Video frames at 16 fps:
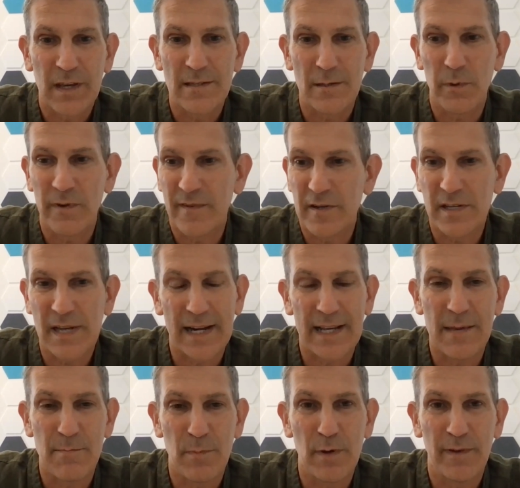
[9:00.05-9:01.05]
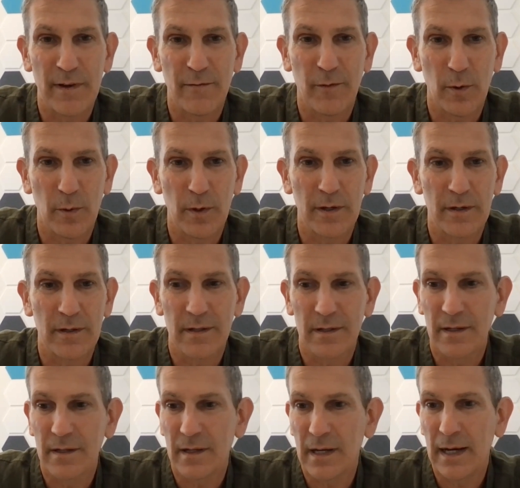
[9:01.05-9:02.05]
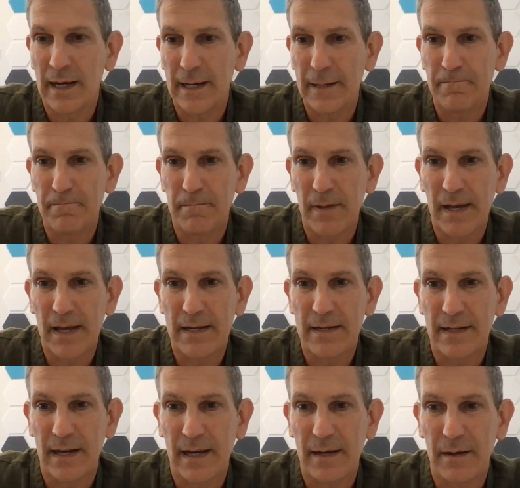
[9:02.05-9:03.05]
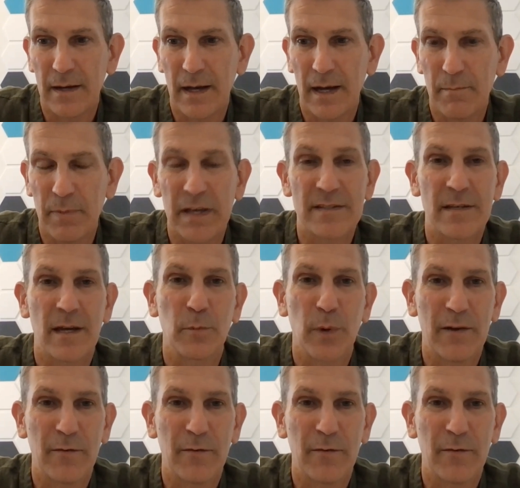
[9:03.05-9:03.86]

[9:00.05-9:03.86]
So we've just got to keep moving forward and be as